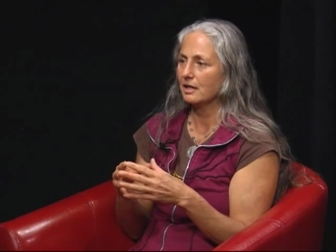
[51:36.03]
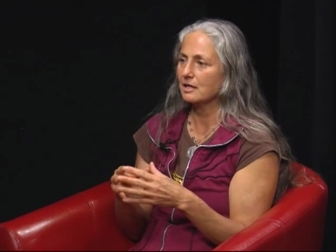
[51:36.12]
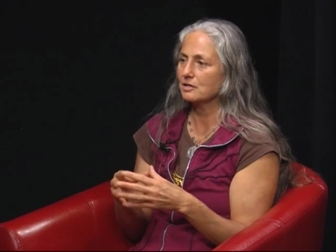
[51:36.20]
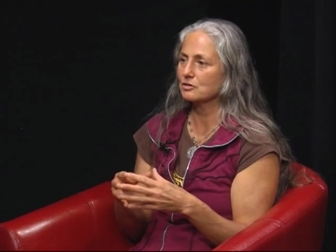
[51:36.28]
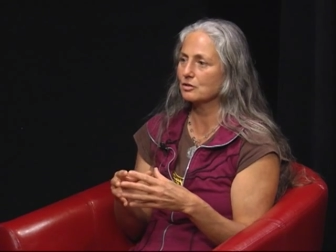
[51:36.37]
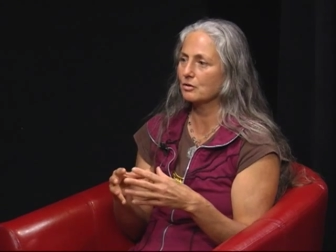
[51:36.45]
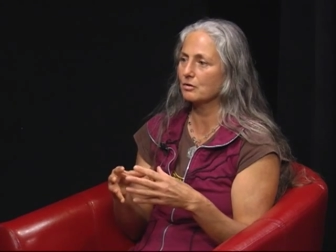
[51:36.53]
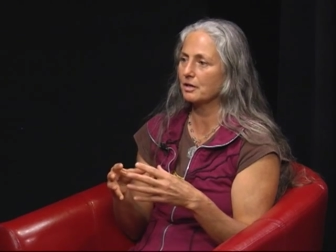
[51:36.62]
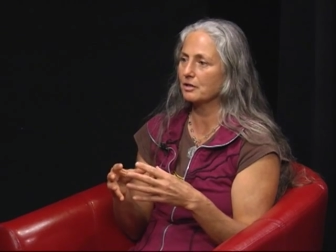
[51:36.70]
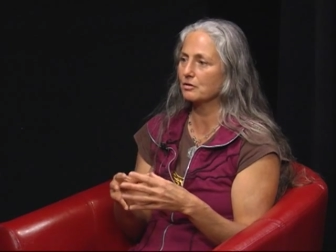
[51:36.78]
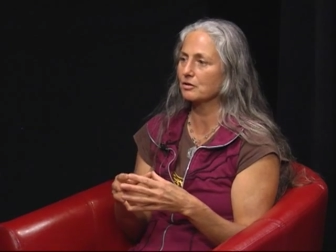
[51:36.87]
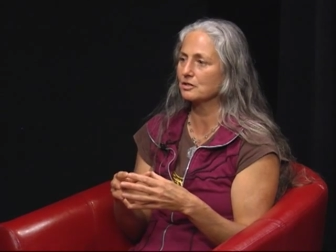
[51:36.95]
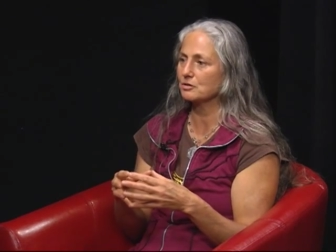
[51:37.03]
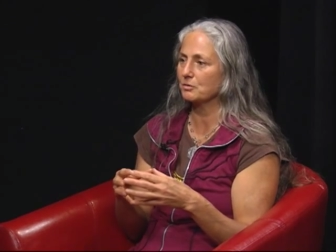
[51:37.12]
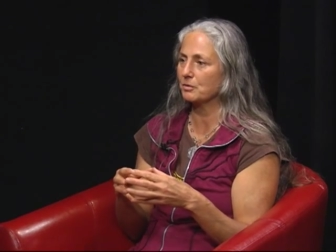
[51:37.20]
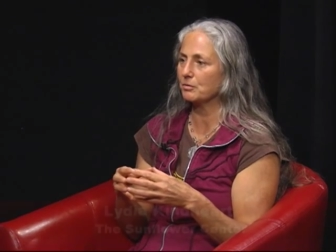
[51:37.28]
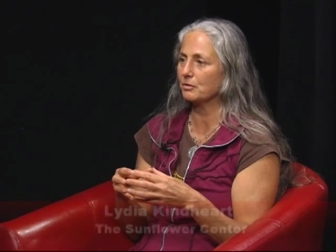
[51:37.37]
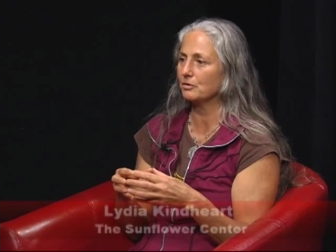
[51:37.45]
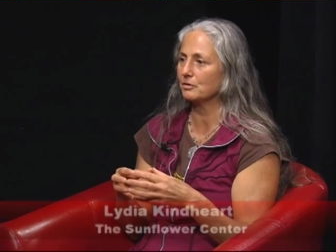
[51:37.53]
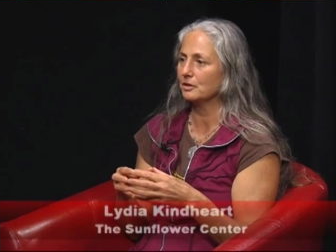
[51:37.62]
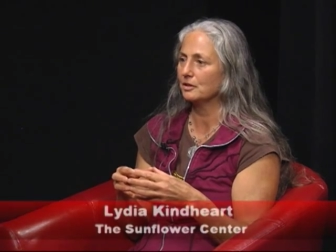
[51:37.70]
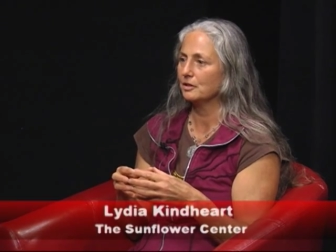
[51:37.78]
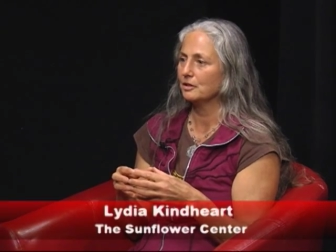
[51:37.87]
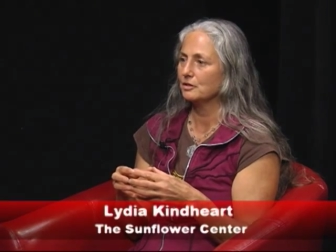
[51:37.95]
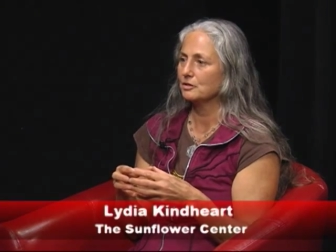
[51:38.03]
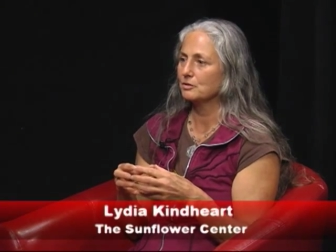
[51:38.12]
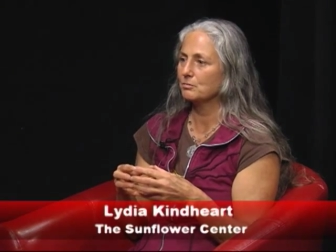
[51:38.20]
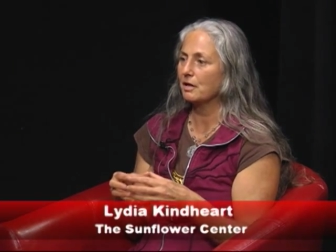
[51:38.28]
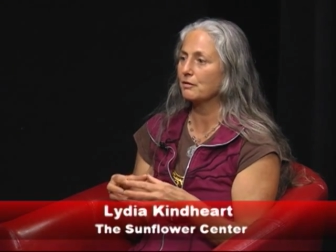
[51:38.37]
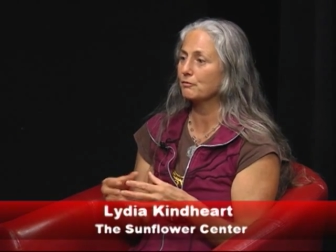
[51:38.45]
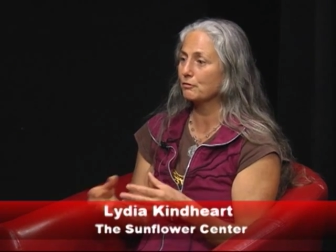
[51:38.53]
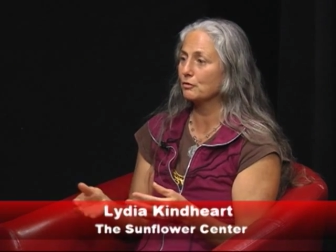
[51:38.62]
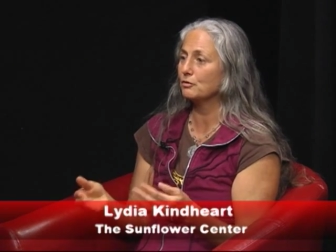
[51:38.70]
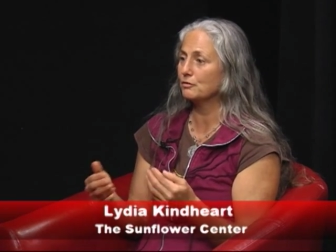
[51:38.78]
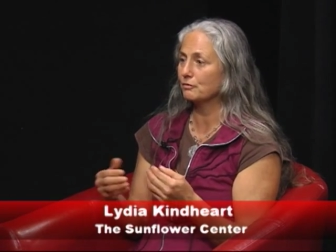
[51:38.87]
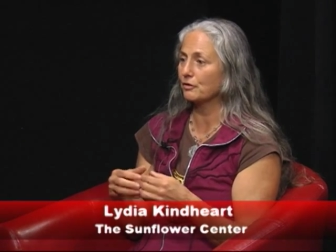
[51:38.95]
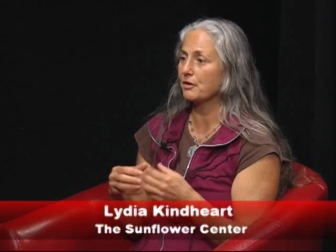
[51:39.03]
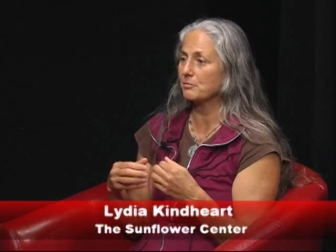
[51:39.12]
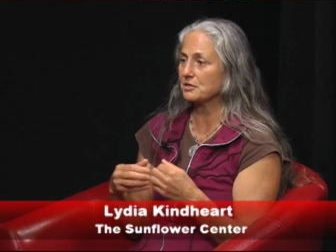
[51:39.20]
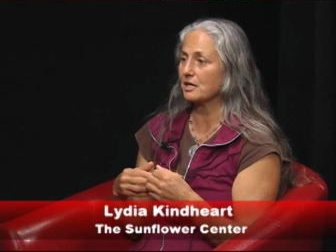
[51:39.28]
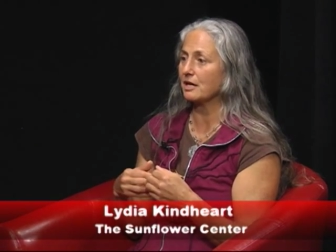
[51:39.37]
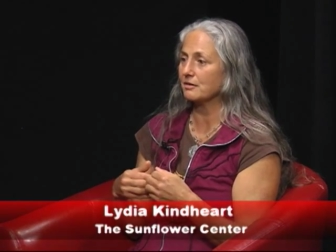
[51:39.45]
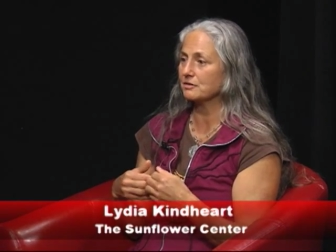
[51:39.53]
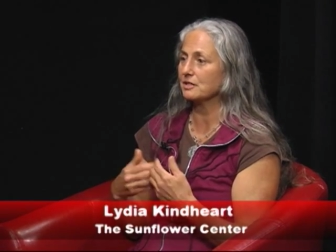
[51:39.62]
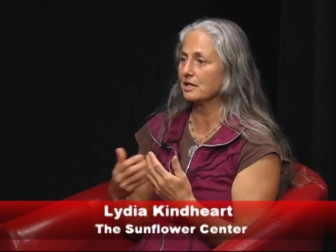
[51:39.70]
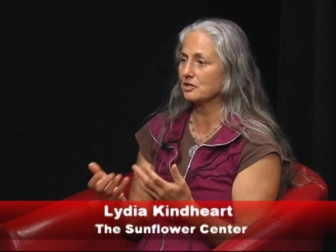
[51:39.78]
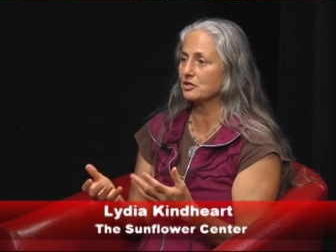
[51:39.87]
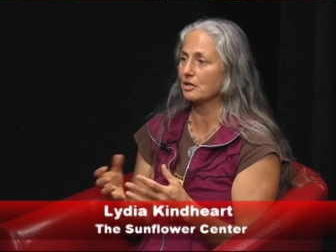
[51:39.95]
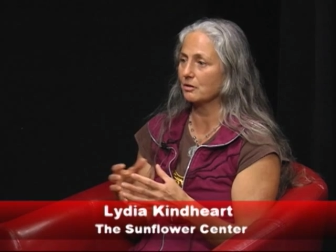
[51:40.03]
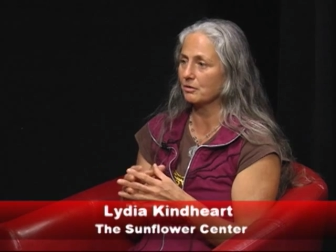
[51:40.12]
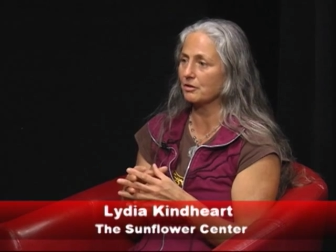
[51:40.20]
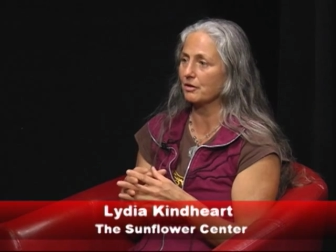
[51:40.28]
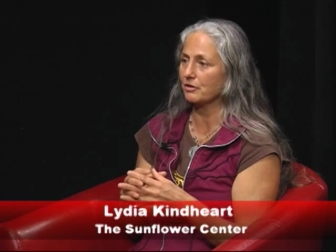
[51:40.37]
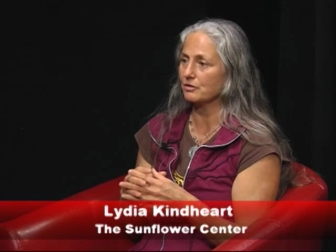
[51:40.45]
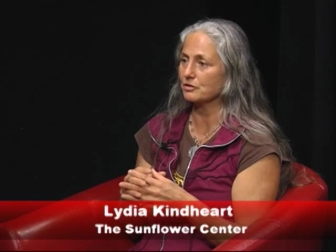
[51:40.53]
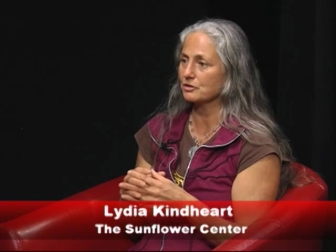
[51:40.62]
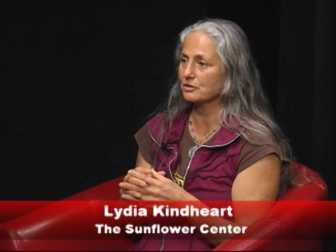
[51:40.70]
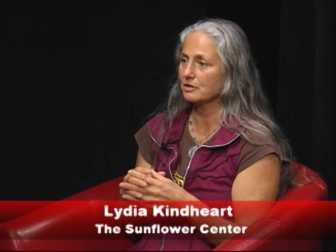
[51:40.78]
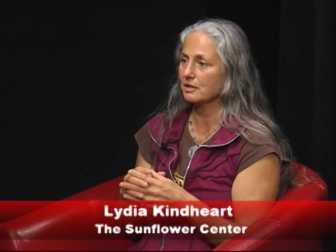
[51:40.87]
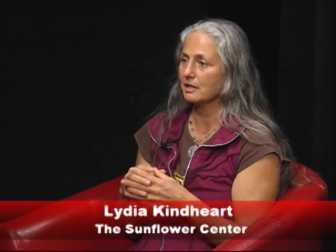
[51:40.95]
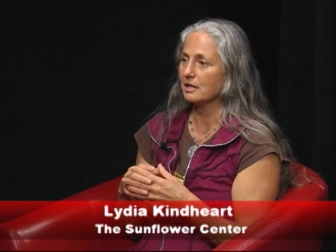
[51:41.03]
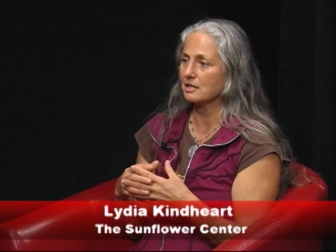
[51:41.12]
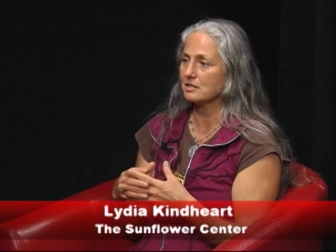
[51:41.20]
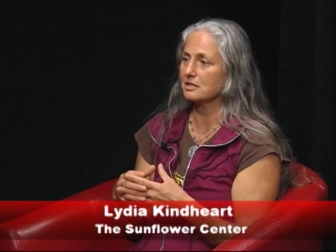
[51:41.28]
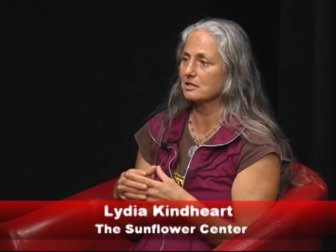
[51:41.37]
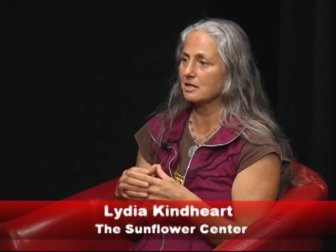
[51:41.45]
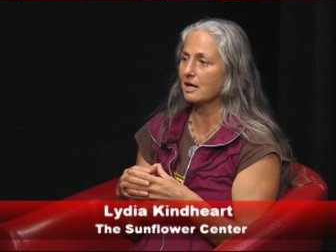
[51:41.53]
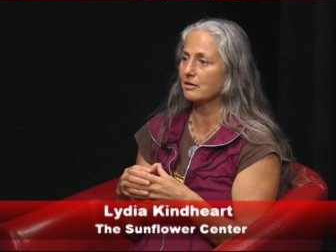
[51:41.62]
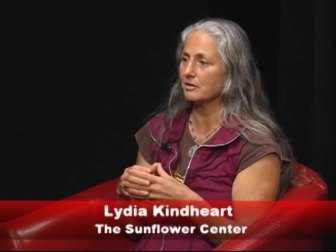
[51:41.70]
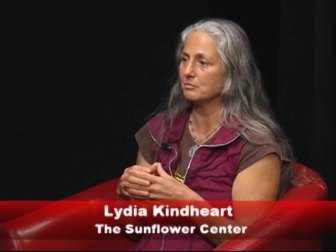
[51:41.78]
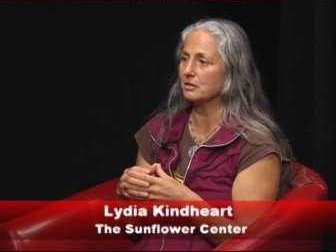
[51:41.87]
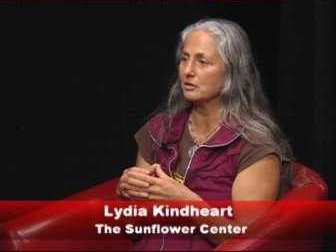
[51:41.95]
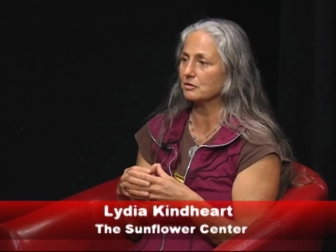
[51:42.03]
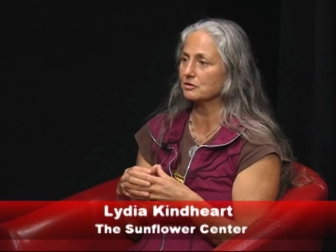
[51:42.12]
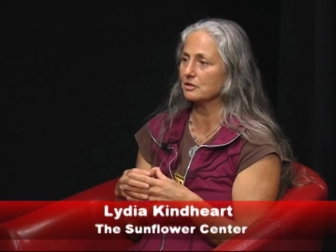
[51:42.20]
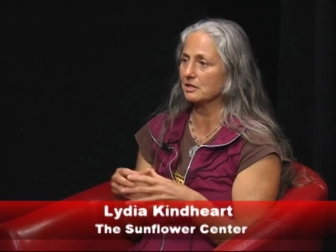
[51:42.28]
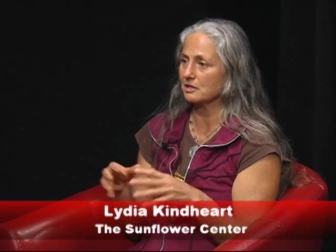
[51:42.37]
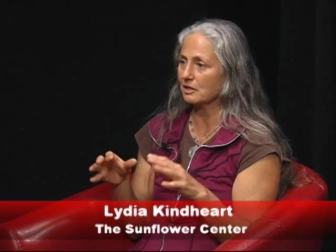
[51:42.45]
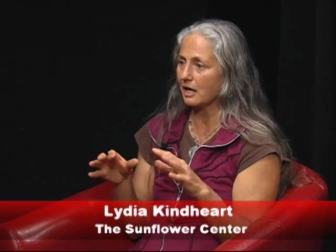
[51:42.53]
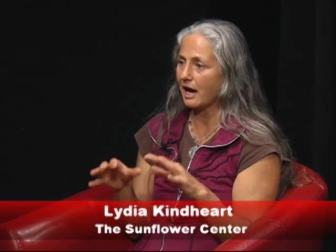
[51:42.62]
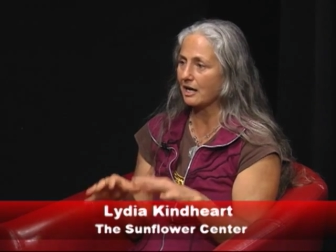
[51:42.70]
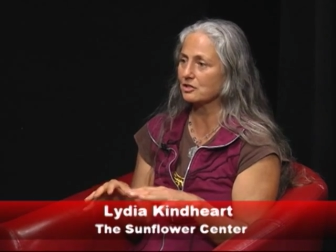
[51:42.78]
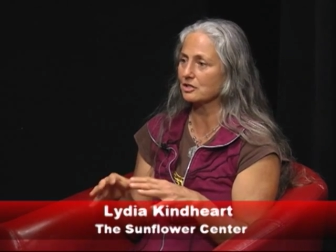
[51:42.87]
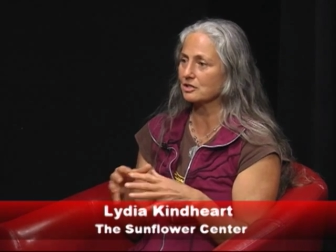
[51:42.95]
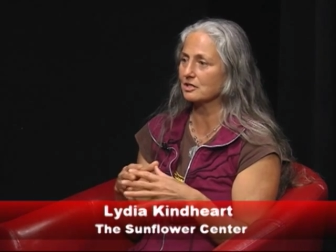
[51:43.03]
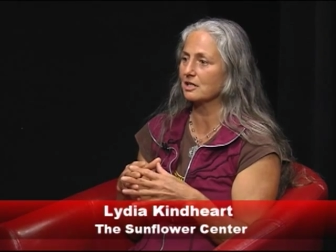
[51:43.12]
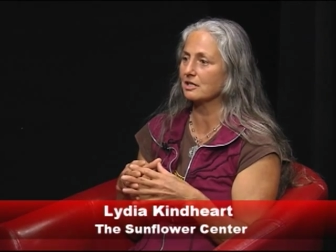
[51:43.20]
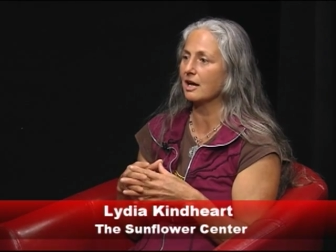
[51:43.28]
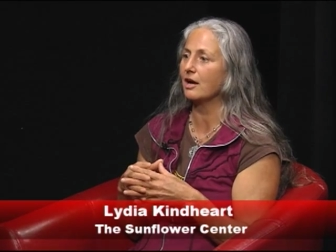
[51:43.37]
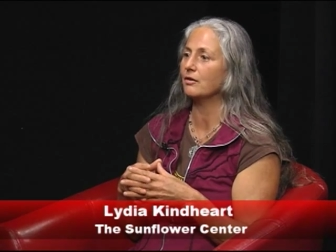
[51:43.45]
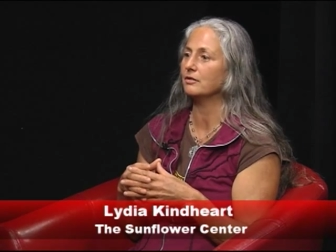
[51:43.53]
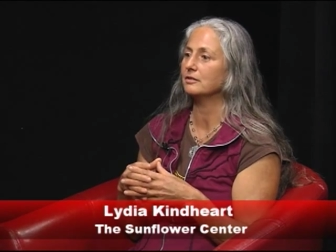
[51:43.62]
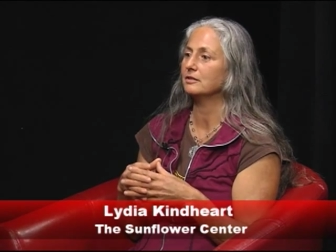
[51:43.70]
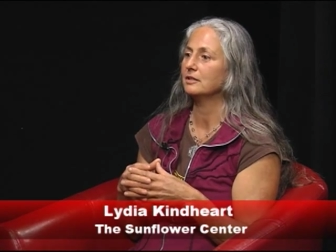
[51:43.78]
And so I encourage people to make food for themselves and share it with others, and sit down at meals and actually sit down